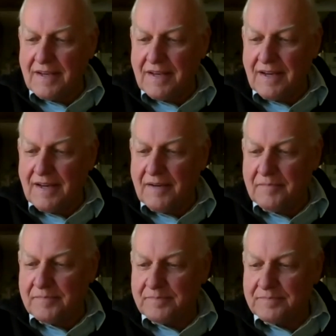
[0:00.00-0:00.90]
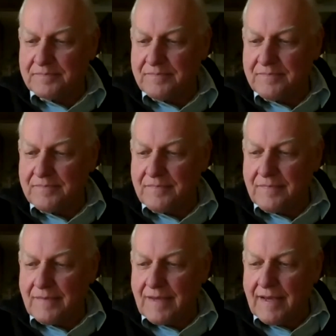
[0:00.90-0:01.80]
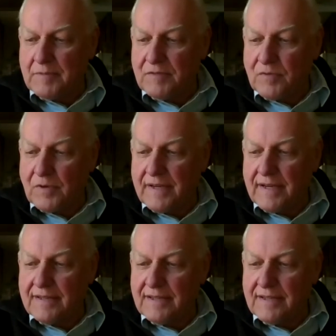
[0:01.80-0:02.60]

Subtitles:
And before that,